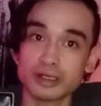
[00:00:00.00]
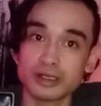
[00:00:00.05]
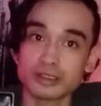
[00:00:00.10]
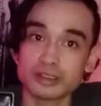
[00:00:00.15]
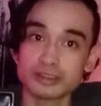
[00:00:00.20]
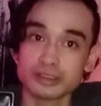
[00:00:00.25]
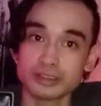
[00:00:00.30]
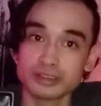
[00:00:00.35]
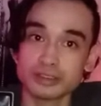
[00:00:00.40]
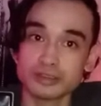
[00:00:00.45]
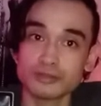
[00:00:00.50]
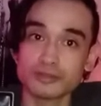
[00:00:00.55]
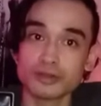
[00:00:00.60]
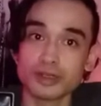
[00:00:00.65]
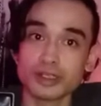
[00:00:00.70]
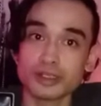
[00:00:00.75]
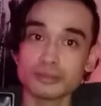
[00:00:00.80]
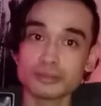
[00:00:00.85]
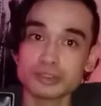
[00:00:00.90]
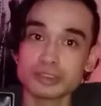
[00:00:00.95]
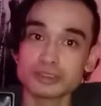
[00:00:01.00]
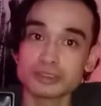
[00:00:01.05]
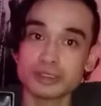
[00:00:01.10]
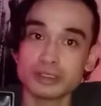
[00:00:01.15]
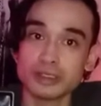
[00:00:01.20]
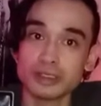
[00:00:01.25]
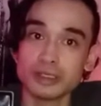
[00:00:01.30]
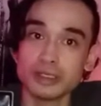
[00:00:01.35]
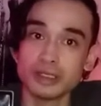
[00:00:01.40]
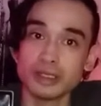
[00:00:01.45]
60 frames,
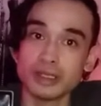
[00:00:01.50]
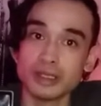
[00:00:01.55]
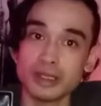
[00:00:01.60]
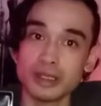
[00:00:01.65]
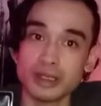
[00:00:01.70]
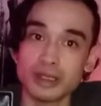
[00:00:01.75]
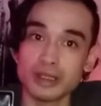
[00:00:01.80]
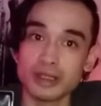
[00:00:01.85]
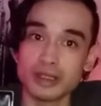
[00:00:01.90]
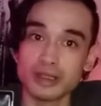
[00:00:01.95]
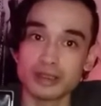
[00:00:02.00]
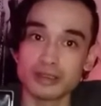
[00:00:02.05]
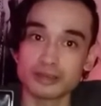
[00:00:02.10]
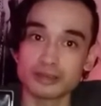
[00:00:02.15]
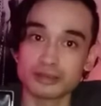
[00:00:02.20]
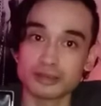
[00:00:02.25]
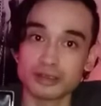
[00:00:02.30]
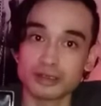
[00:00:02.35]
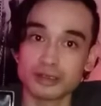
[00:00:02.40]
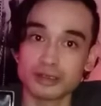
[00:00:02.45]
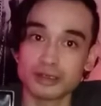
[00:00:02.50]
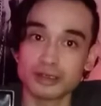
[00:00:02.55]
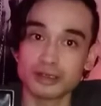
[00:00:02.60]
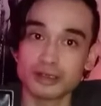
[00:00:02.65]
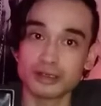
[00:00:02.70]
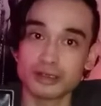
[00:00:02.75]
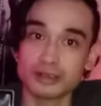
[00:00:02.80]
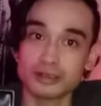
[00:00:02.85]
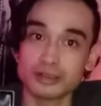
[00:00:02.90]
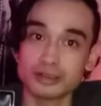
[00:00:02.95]
and
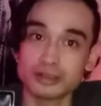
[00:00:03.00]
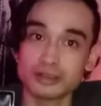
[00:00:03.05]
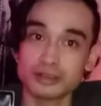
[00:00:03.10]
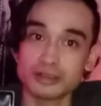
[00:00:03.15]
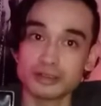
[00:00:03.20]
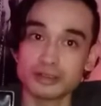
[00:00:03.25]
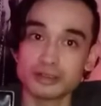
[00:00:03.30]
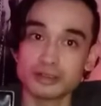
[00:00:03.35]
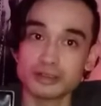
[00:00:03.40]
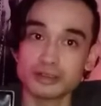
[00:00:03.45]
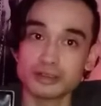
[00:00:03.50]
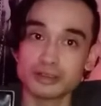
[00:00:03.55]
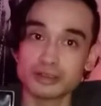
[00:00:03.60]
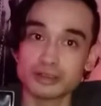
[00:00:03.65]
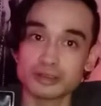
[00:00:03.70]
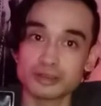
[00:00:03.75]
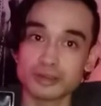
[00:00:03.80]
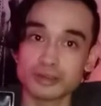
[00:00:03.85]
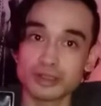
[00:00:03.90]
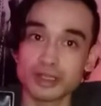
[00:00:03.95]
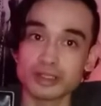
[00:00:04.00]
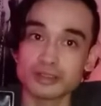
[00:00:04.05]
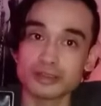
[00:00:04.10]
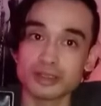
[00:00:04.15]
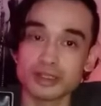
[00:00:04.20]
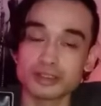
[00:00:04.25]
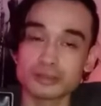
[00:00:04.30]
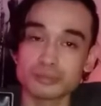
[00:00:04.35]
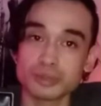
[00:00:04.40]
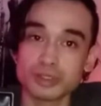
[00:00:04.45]
so
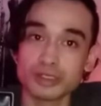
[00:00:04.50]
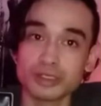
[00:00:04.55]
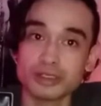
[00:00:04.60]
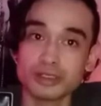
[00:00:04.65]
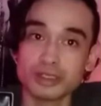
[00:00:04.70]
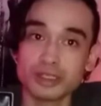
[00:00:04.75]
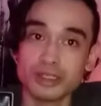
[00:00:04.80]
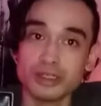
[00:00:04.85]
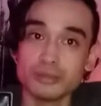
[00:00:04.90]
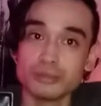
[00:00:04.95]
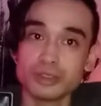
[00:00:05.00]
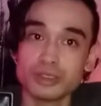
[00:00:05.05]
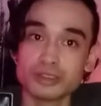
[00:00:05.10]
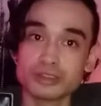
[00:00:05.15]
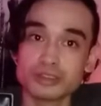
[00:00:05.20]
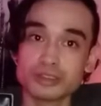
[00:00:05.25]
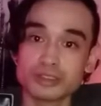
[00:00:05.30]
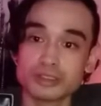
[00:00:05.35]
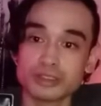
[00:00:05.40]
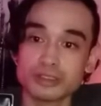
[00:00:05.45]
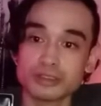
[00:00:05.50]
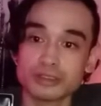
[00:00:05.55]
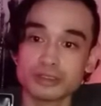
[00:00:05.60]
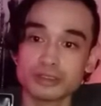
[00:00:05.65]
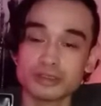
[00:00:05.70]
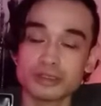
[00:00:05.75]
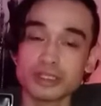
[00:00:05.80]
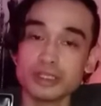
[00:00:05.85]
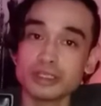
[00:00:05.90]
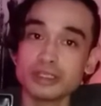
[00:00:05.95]
that's a pretty good image. The
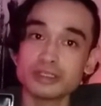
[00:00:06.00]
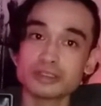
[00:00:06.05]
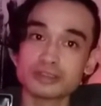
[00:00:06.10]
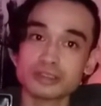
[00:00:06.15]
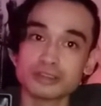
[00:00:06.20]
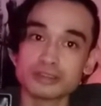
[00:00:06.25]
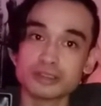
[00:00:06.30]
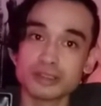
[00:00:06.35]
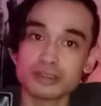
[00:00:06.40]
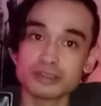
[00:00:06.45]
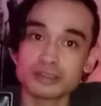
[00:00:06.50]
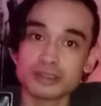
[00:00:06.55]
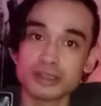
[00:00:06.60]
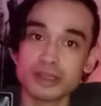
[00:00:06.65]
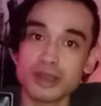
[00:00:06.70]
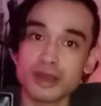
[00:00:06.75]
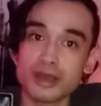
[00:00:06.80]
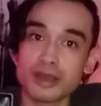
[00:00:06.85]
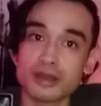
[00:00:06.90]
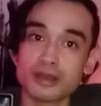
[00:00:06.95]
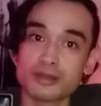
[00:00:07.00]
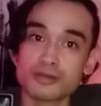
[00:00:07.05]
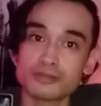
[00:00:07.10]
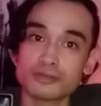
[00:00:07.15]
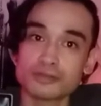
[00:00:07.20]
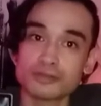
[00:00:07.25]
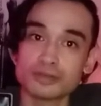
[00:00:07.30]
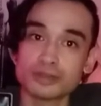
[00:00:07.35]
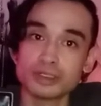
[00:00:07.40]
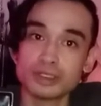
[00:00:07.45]
thing is, it doesn't have
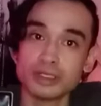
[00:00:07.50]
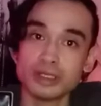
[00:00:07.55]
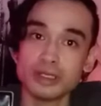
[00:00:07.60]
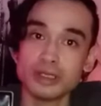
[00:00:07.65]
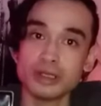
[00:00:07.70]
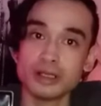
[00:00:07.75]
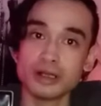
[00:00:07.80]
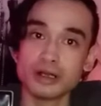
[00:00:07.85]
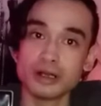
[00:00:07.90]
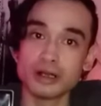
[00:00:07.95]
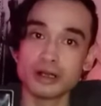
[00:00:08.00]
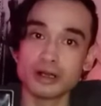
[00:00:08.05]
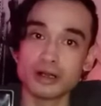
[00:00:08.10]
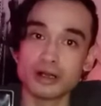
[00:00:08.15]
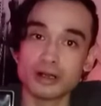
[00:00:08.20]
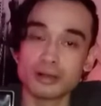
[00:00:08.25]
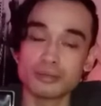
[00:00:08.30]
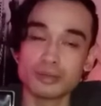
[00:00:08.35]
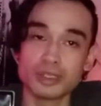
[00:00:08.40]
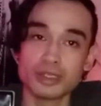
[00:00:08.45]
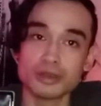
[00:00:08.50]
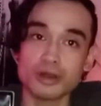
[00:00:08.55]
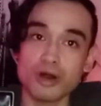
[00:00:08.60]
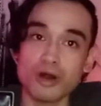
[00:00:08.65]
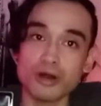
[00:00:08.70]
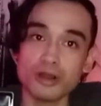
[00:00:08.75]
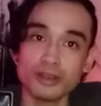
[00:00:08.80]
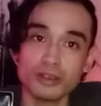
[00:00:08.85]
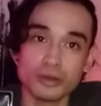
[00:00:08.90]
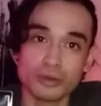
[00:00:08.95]
an
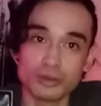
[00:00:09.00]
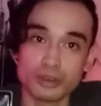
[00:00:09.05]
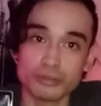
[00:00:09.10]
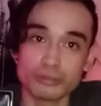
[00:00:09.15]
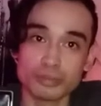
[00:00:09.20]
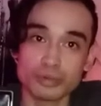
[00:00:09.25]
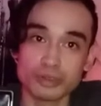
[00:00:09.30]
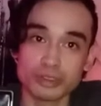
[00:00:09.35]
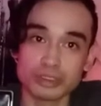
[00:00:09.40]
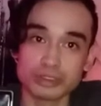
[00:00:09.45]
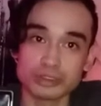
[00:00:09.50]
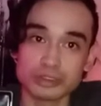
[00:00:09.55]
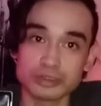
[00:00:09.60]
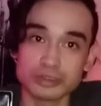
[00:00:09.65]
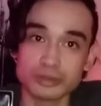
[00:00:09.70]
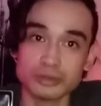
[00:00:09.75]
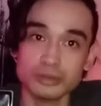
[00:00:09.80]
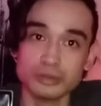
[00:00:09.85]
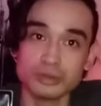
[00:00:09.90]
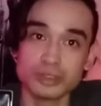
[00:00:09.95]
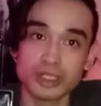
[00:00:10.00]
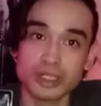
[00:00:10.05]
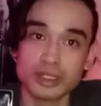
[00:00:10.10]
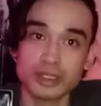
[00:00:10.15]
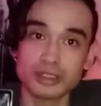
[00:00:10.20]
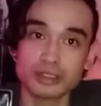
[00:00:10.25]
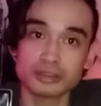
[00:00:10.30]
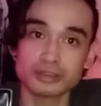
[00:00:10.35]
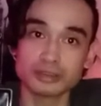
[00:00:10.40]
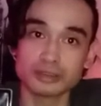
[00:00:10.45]
audio input, so you
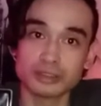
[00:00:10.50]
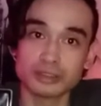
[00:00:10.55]
can't